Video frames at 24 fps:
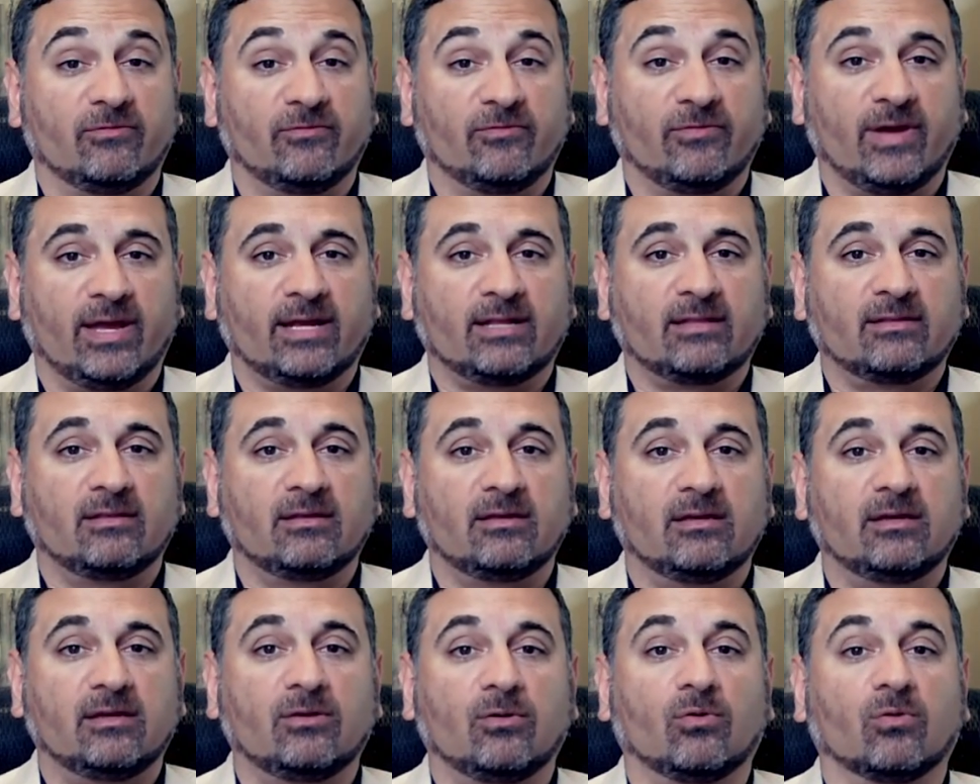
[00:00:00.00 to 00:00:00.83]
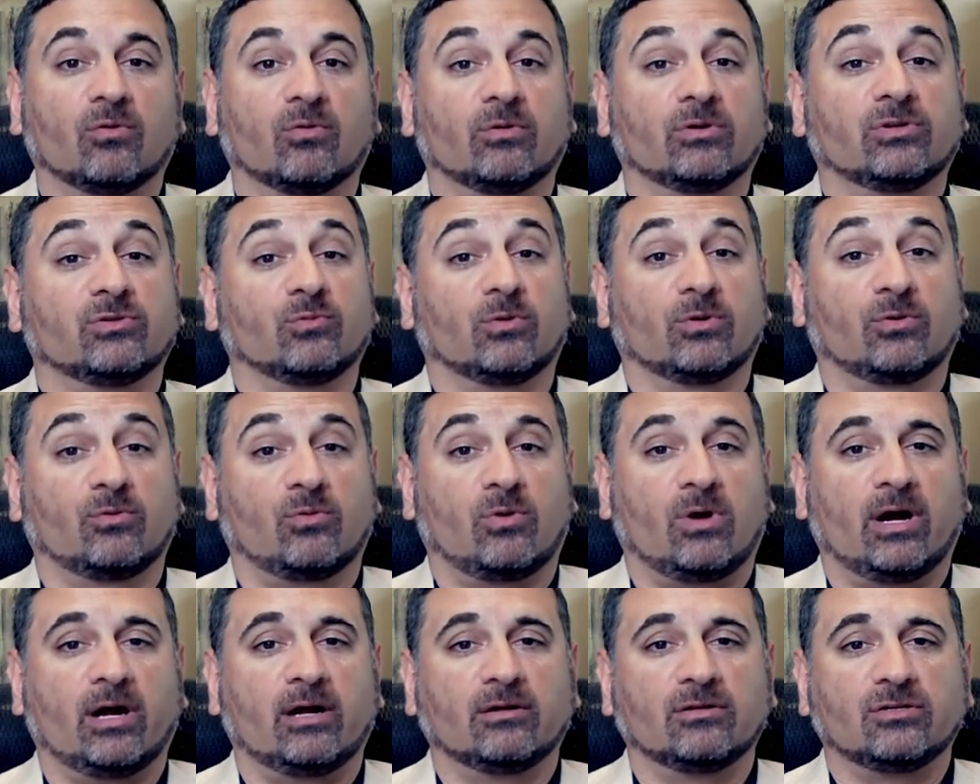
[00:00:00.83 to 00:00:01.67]
infected or has
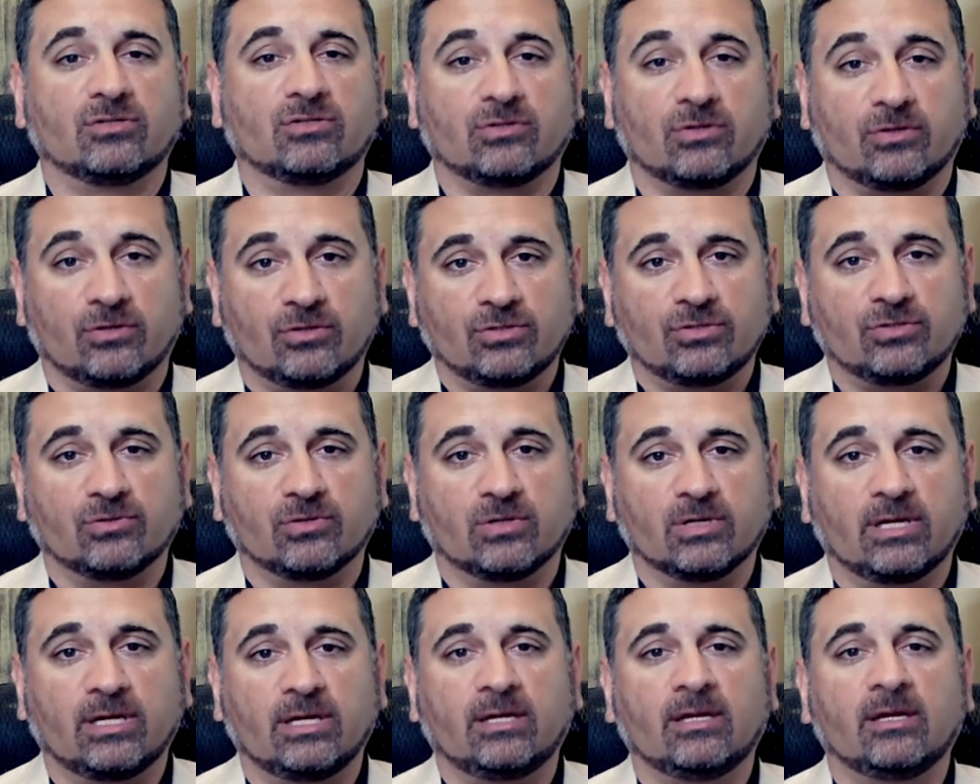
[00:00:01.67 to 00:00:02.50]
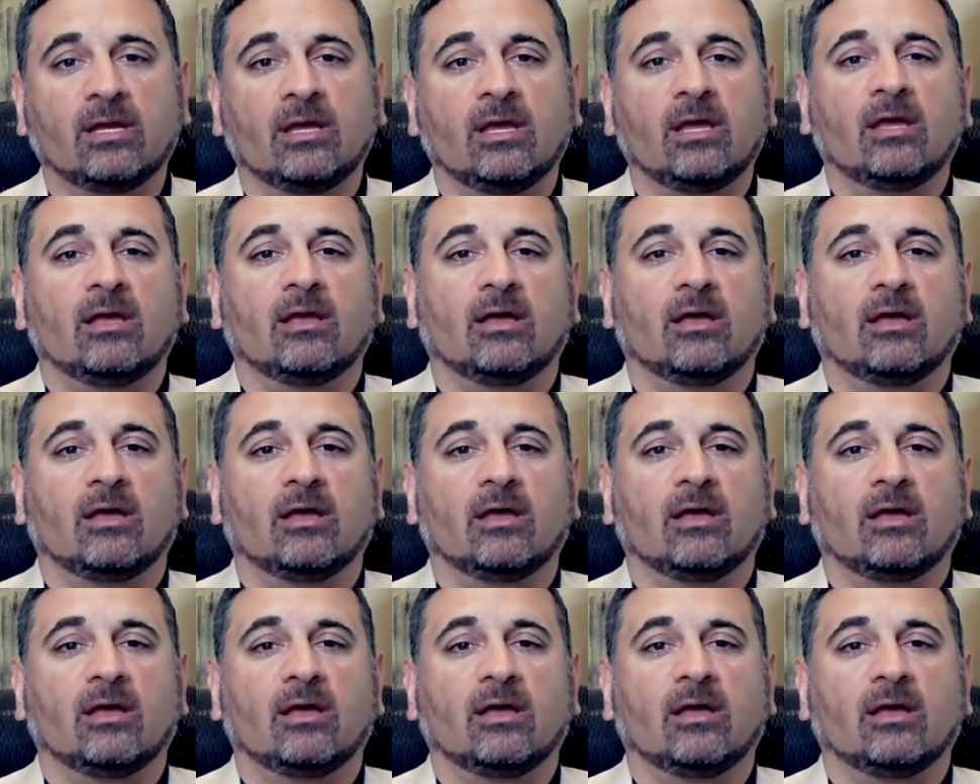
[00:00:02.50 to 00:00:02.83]
required surgery,